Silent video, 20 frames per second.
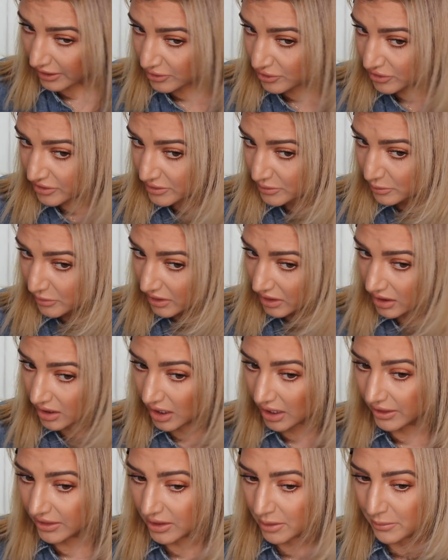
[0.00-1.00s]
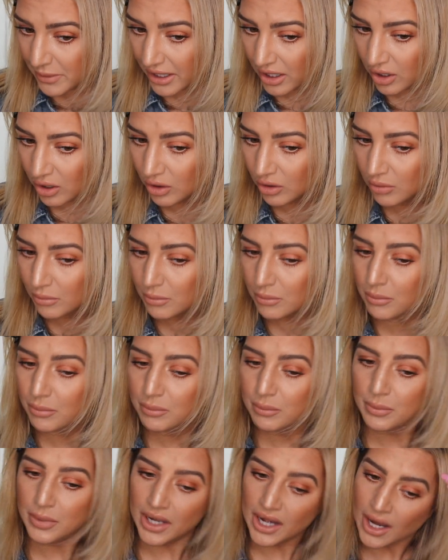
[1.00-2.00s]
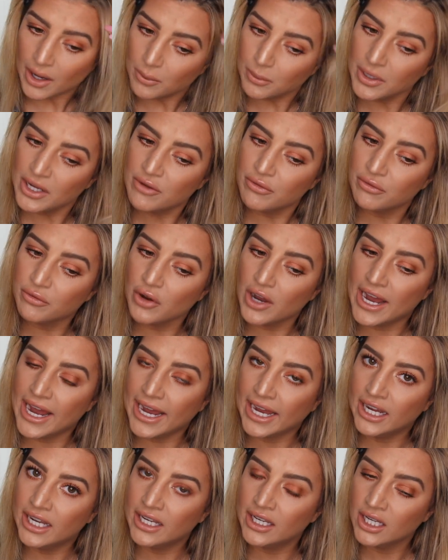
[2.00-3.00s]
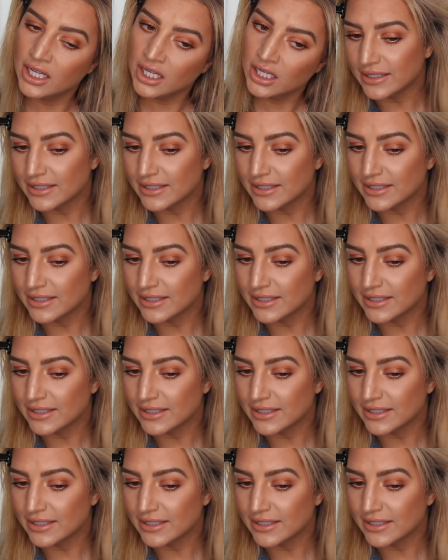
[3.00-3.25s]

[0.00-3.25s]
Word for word: I just wanna cut them out, but I refrain.